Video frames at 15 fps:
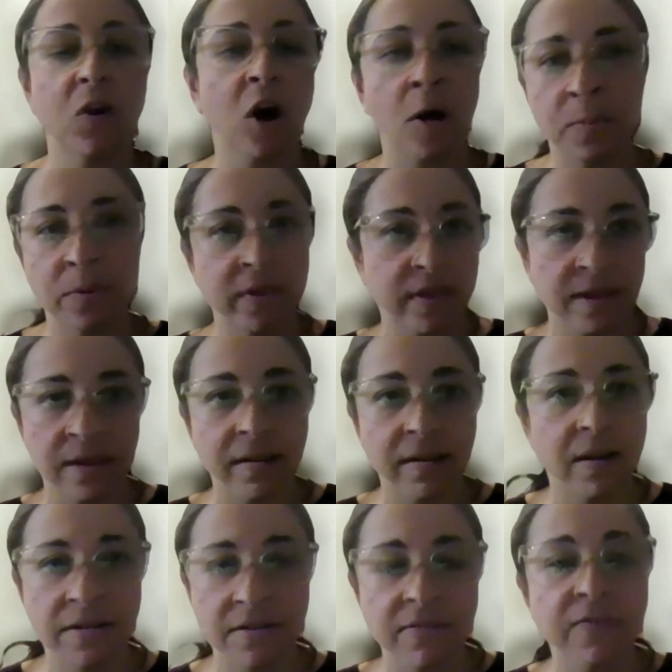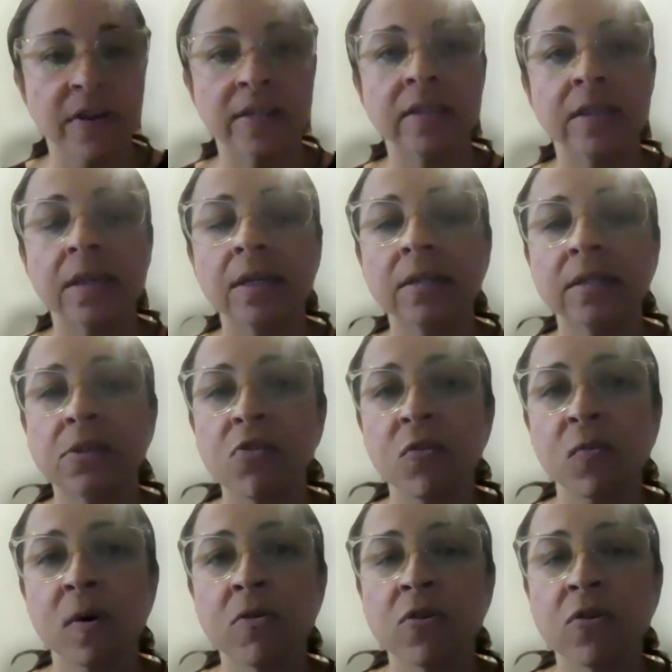opposite kind of funding
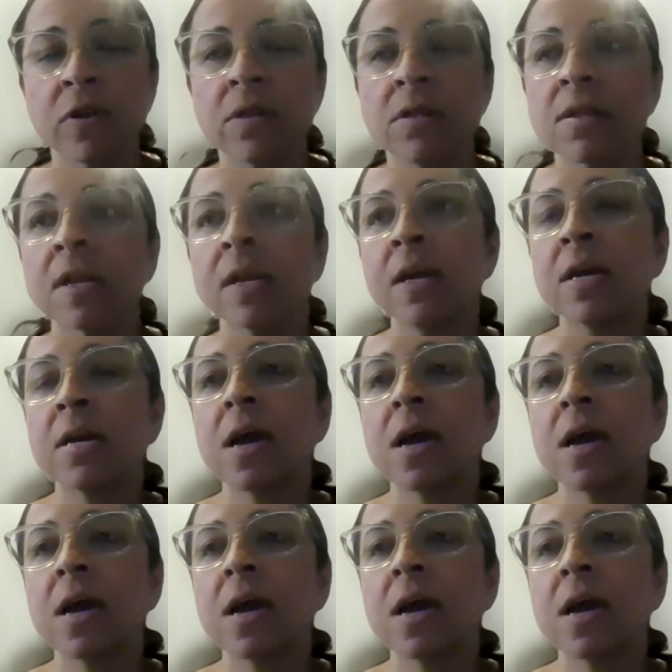situations.